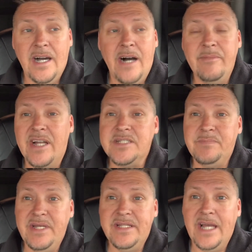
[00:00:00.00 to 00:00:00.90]
I'm not as
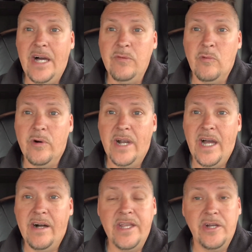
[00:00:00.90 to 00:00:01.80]
beat down, wore
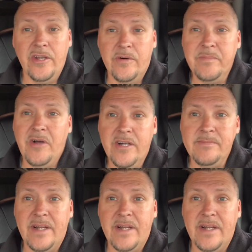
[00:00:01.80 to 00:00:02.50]
out, and y'all know what I'm talking